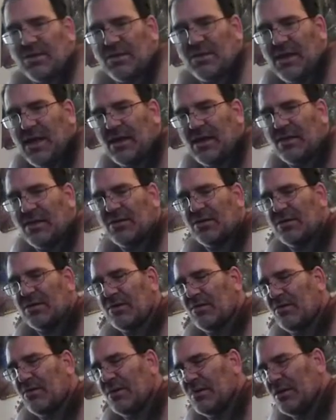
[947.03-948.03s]
a change
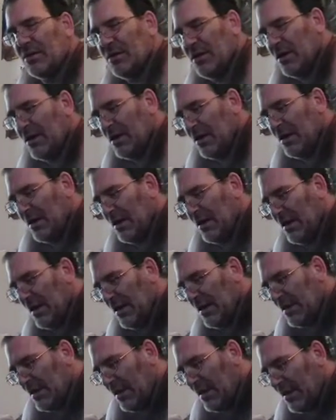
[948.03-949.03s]
to it,
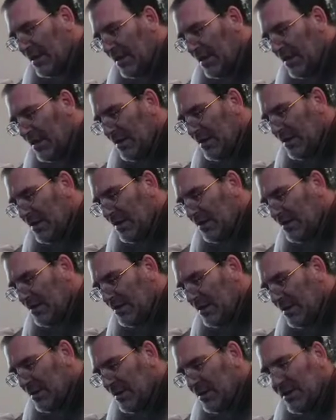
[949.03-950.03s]
and like
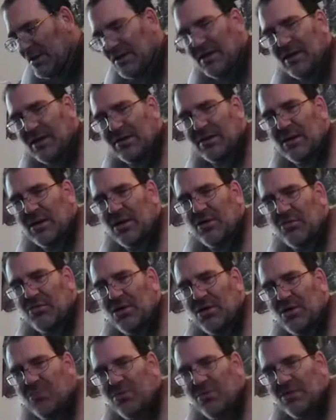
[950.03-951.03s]
it gets an
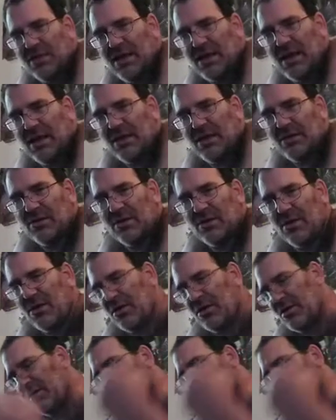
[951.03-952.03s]
unmutable change along the